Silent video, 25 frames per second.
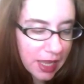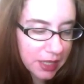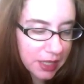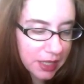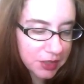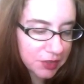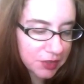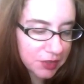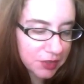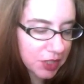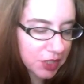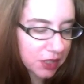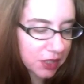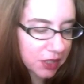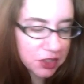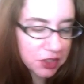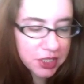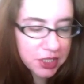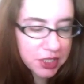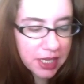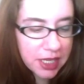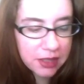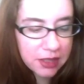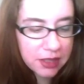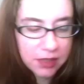And you have to
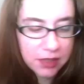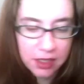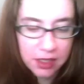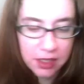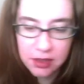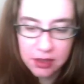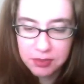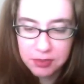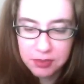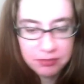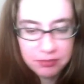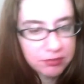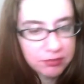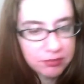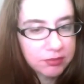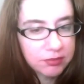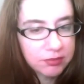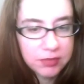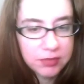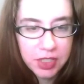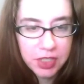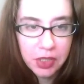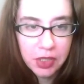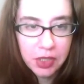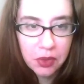understand,
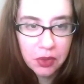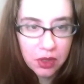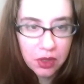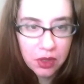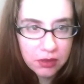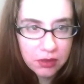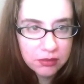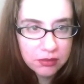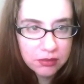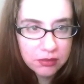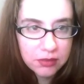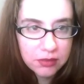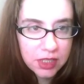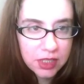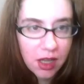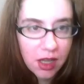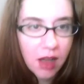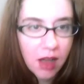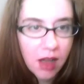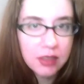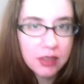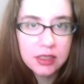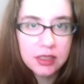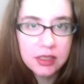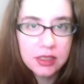you know, the
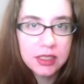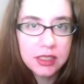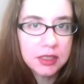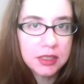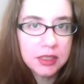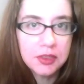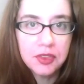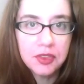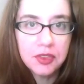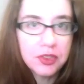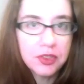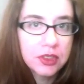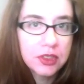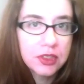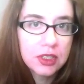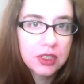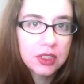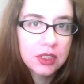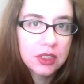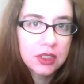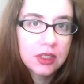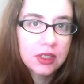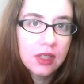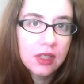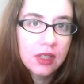cognitive
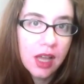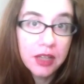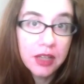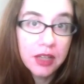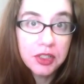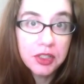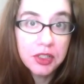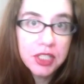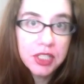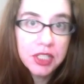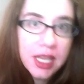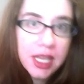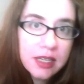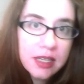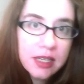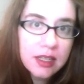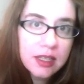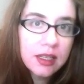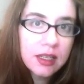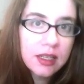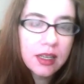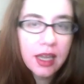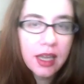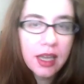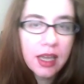
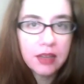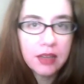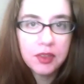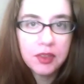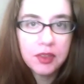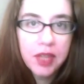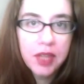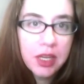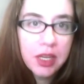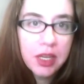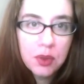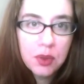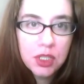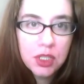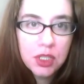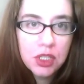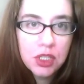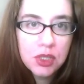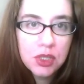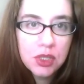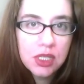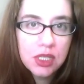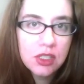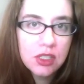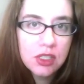understanding and
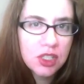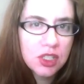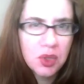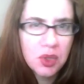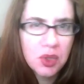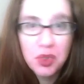language usage.